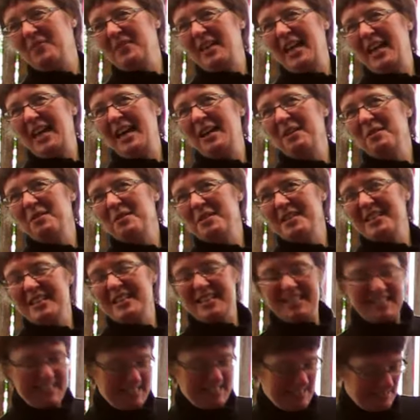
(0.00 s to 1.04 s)
cows at the
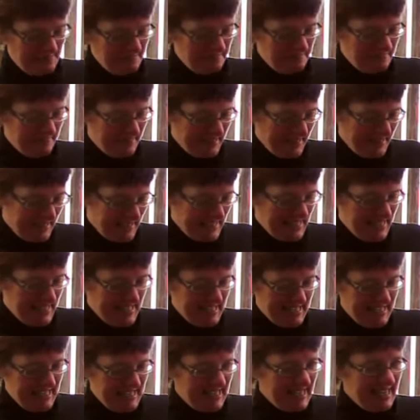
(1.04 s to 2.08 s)
time,
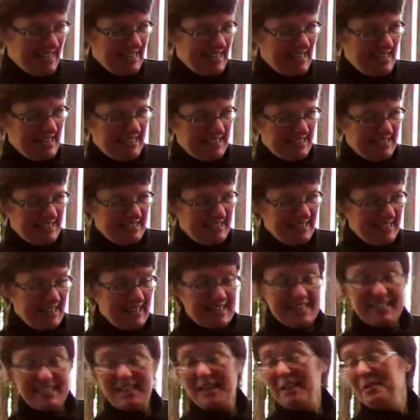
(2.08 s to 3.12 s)
and
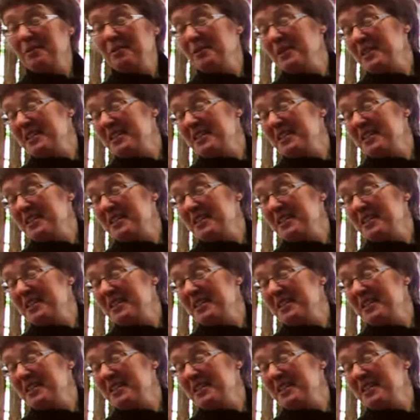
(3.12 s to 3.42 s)
that's how it